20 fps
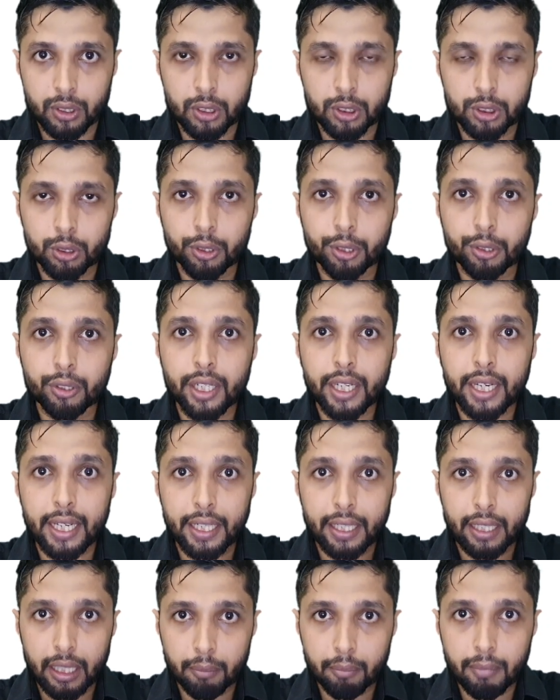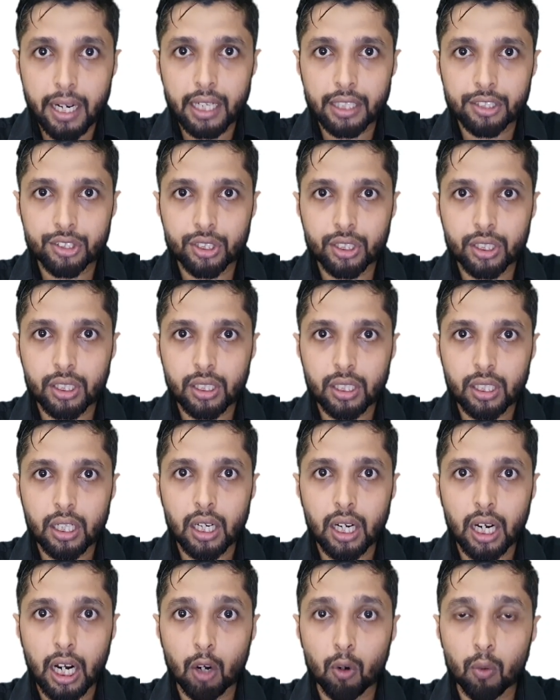So you can imagine
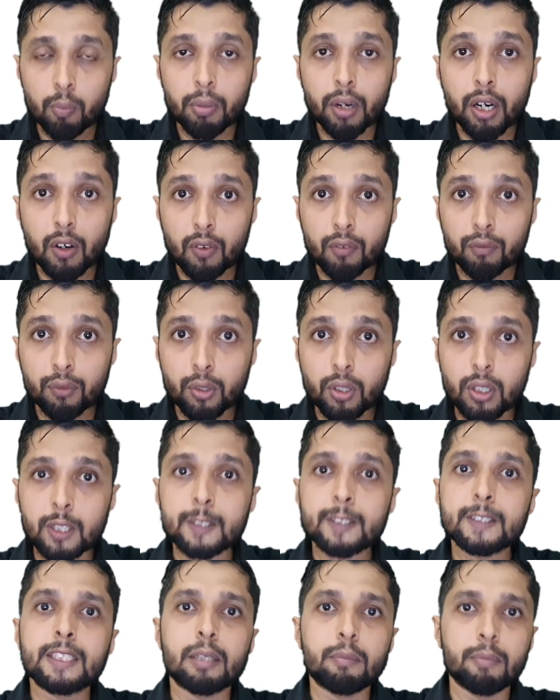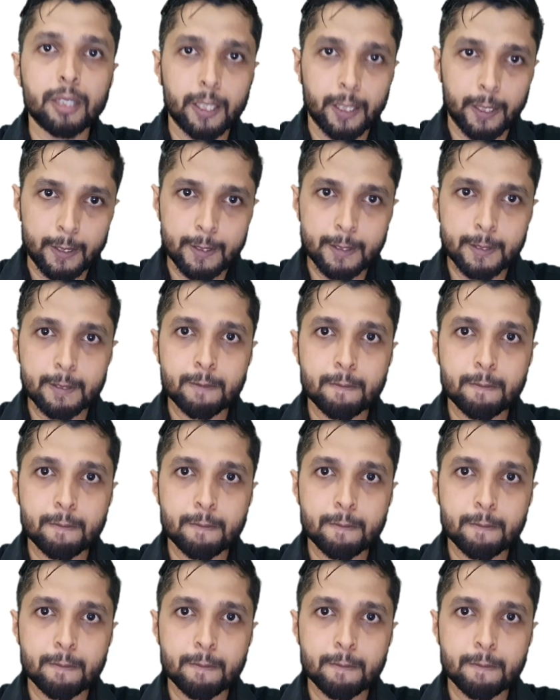how powerful SEBI is.